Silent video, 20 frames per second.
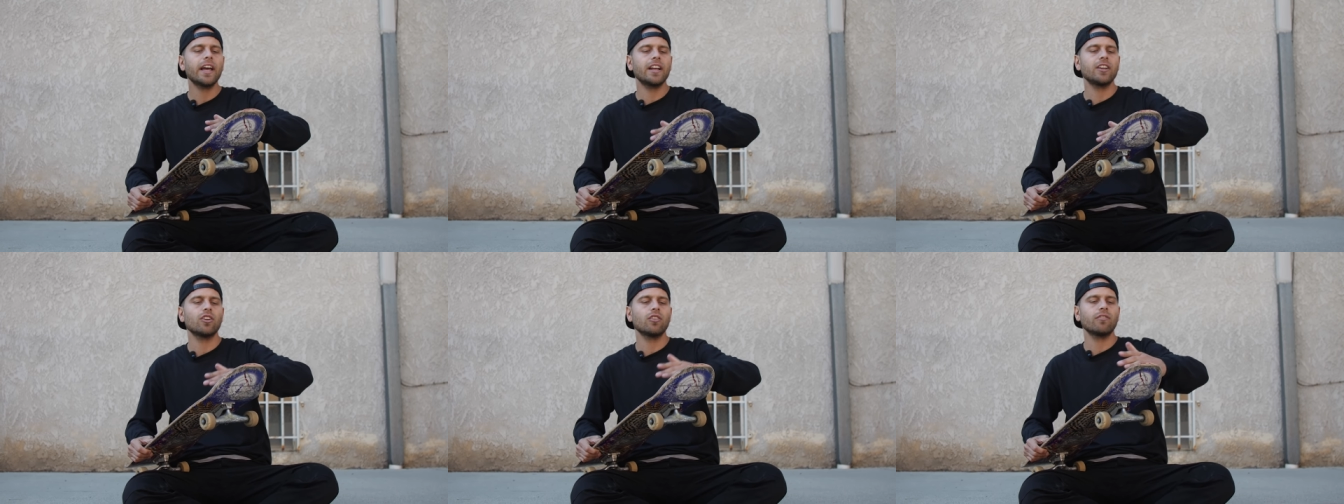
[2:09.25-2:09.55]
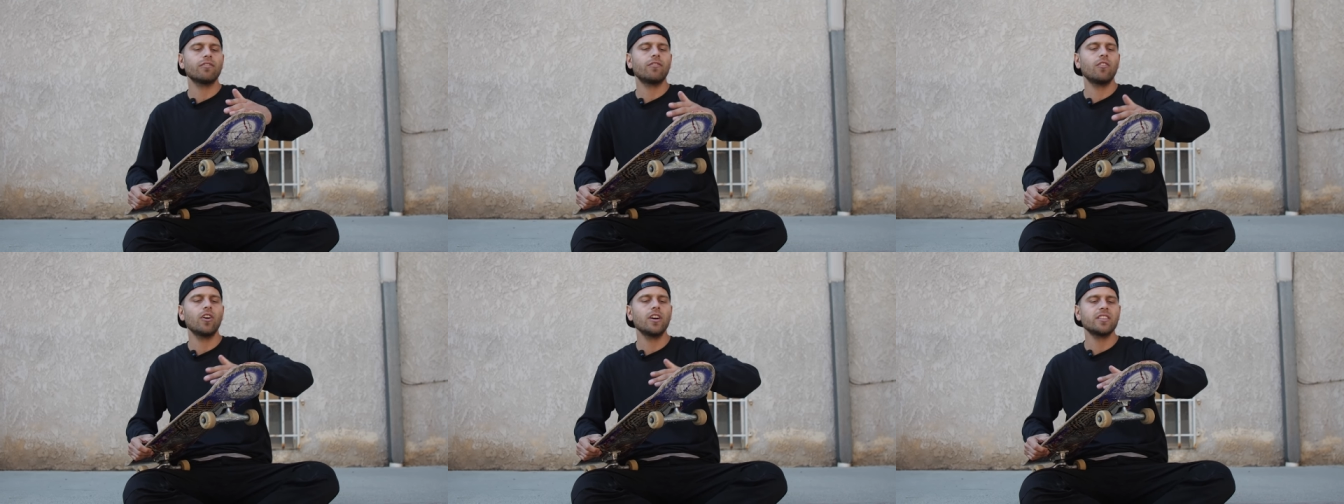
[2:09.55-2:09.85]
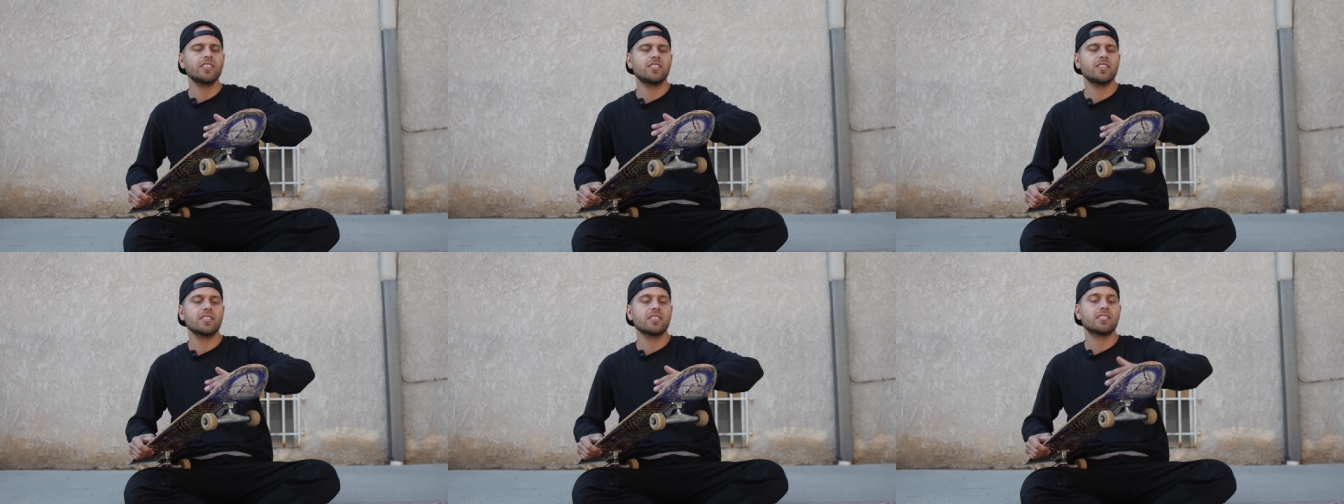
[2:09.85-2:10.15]
and your
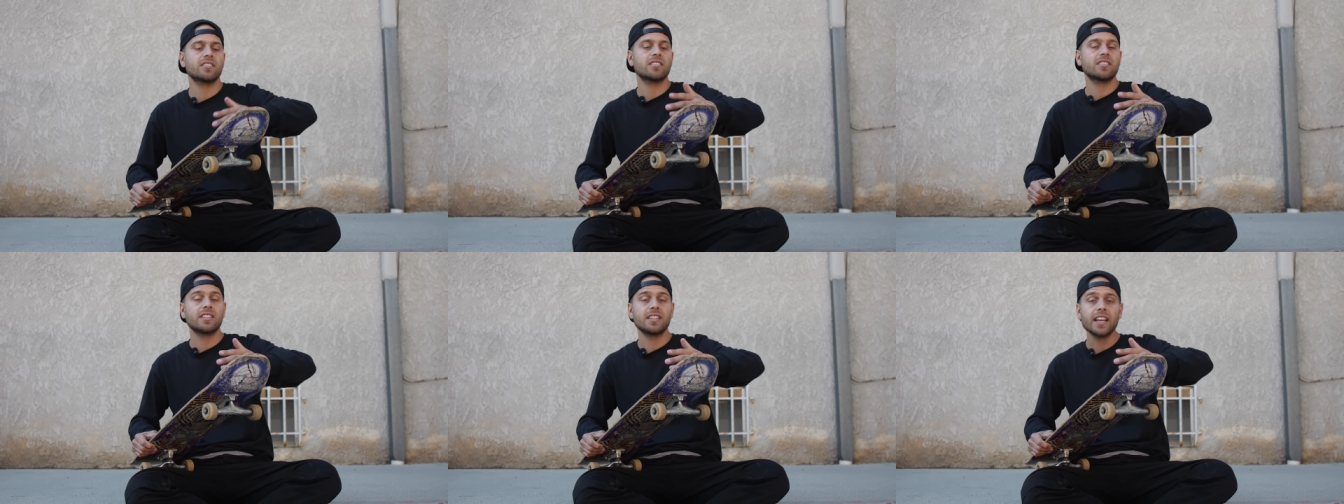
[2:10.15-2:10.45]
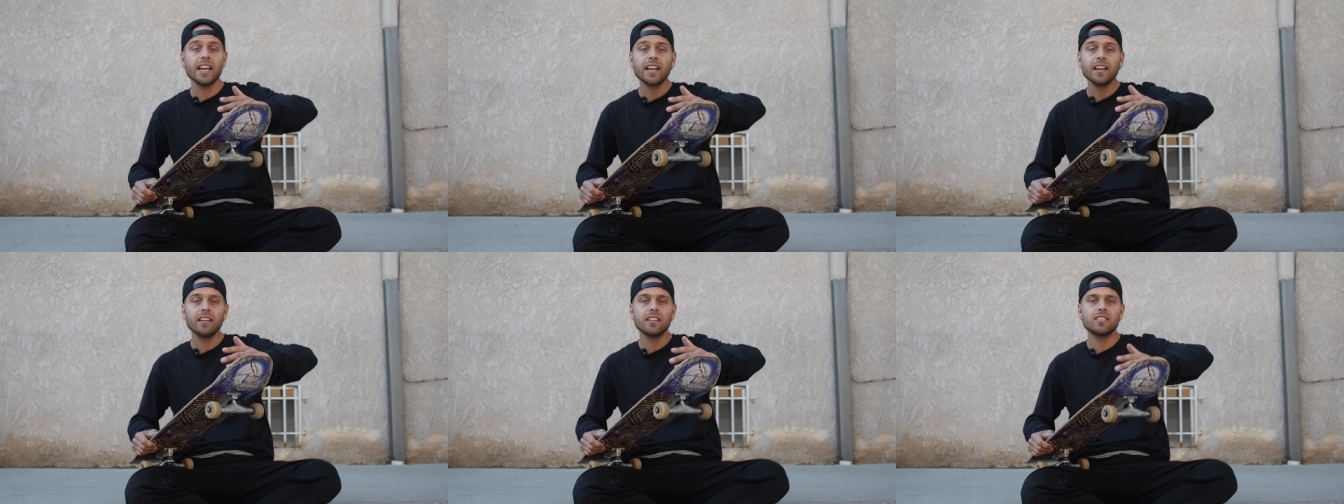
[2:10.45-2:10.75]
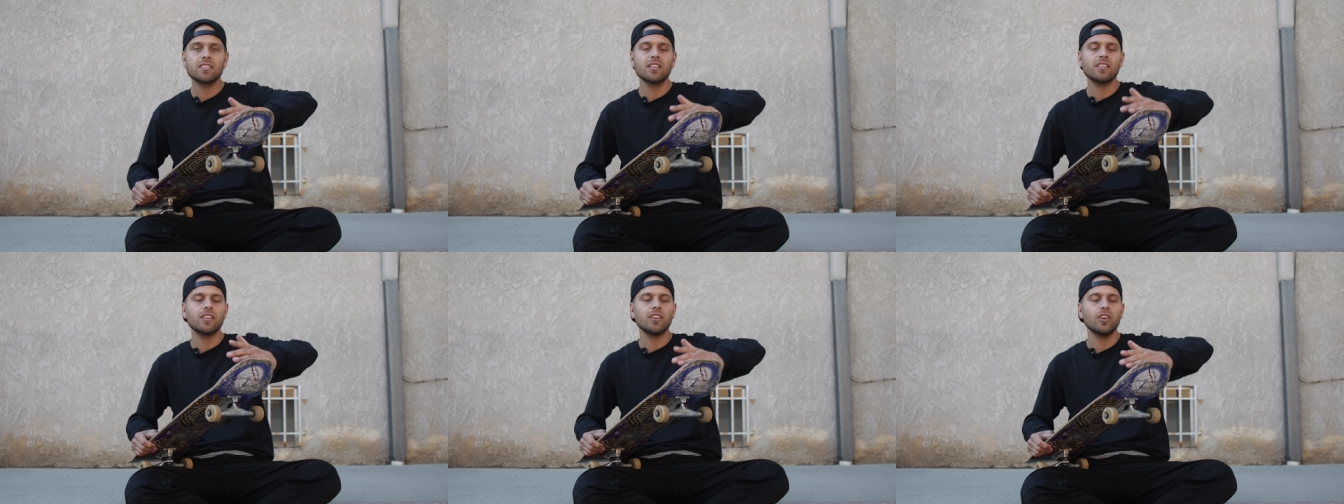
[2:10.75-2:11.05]
foot to stick
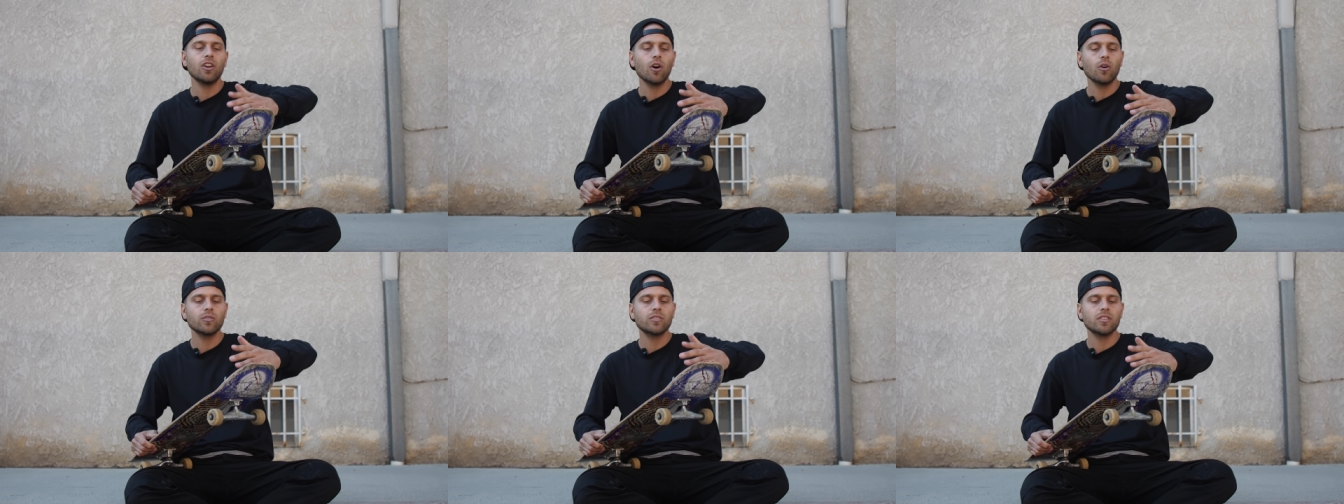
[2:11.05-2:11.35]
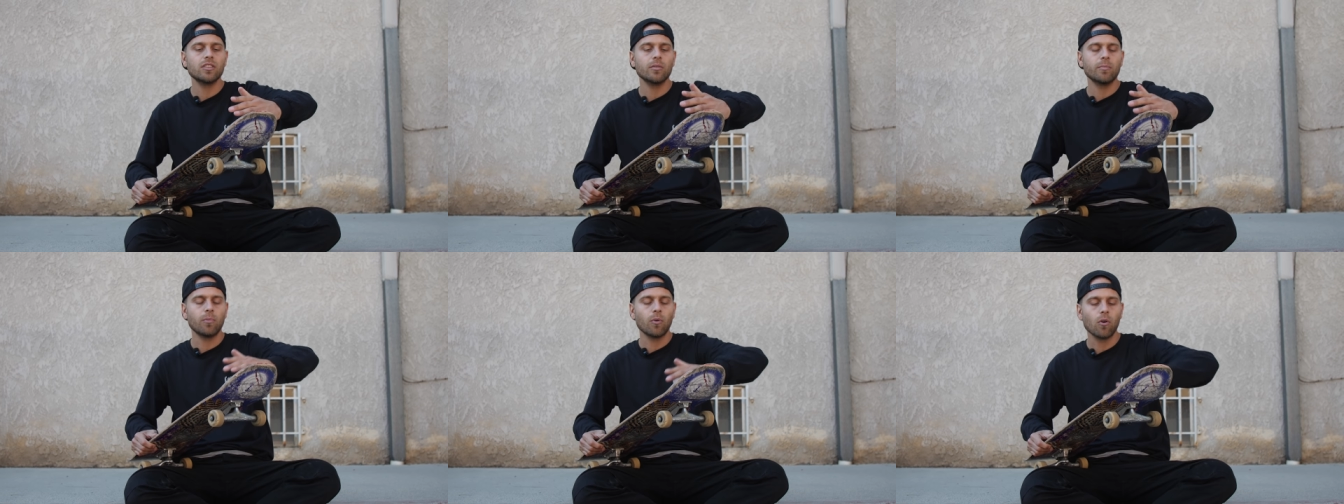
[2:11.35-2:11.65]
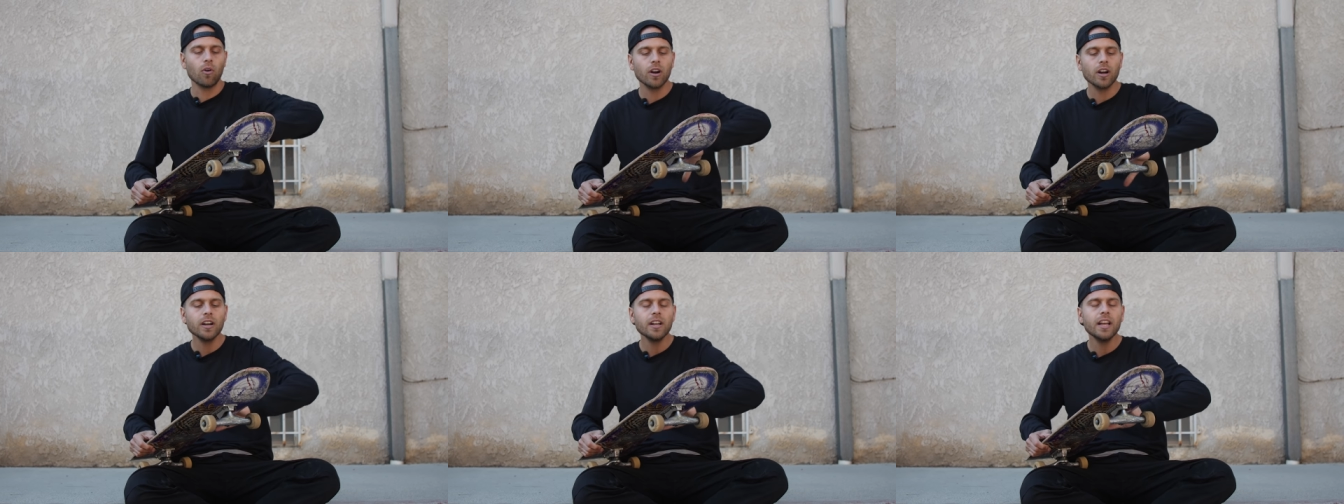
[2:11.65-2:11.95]
to the nose of the
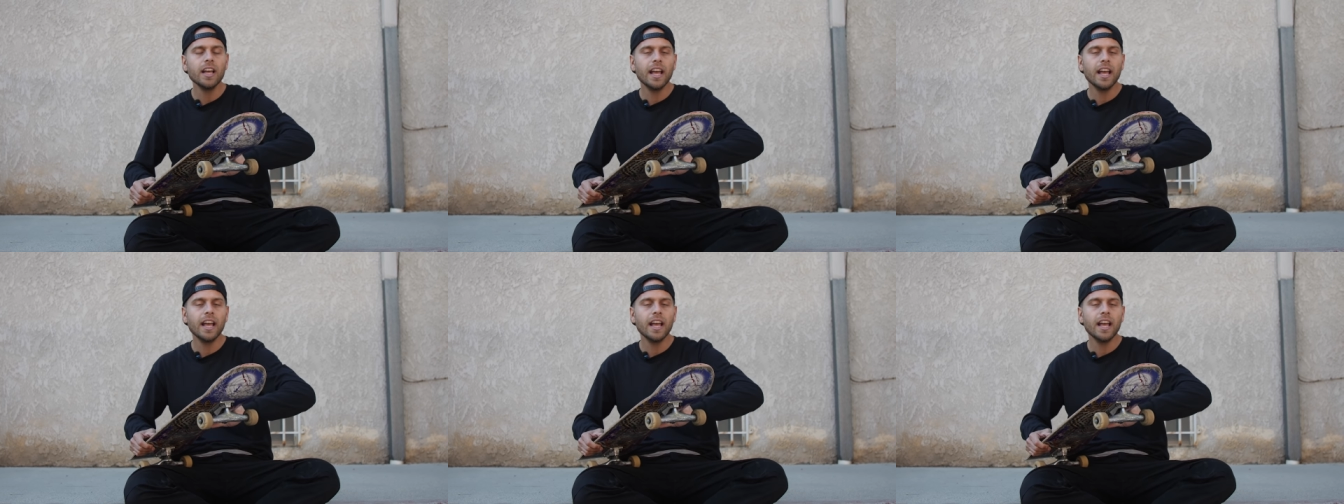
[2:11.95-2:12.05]
board,